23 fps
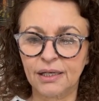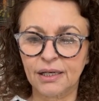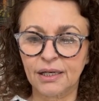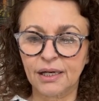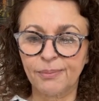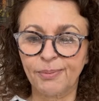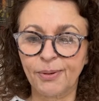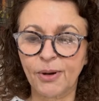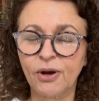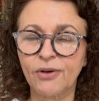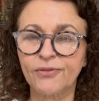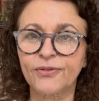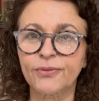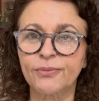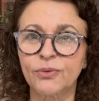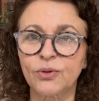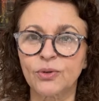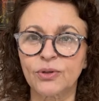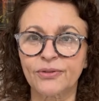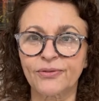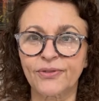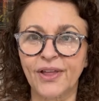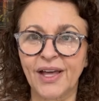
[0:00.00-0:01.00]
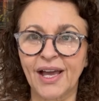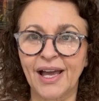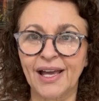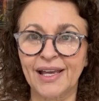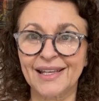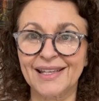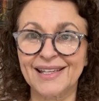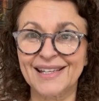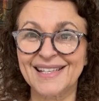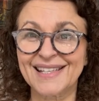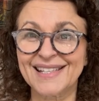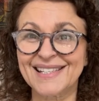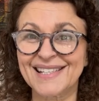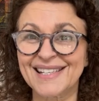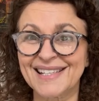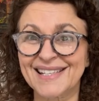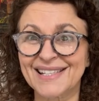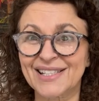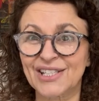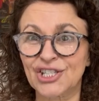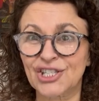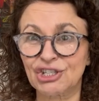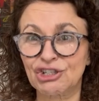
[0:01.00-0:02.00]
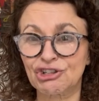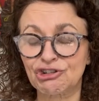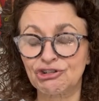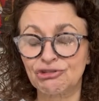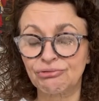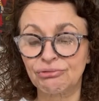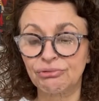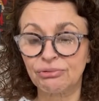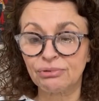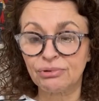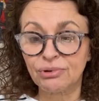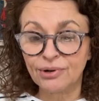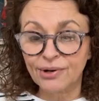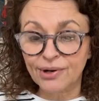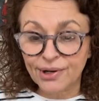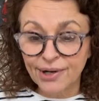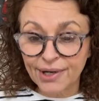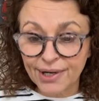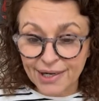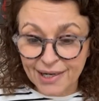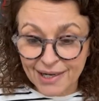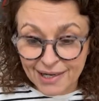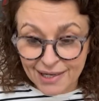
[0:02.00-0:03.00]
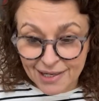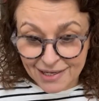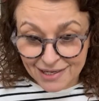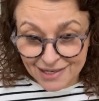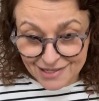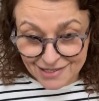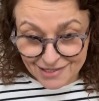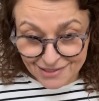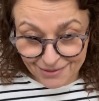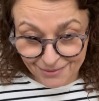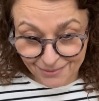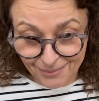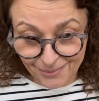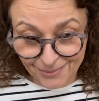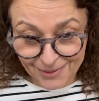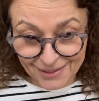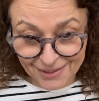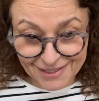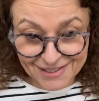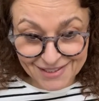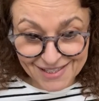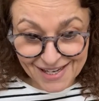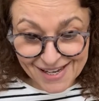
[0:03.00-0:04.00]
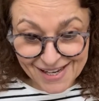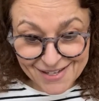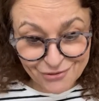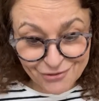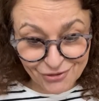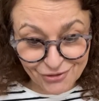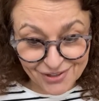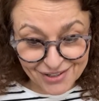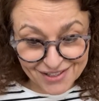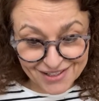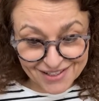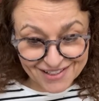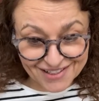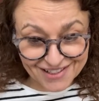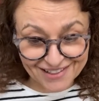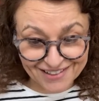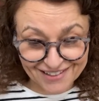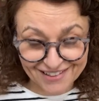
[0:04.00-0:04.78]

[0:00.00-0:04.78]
apart from all of that, it is extremely dangerous.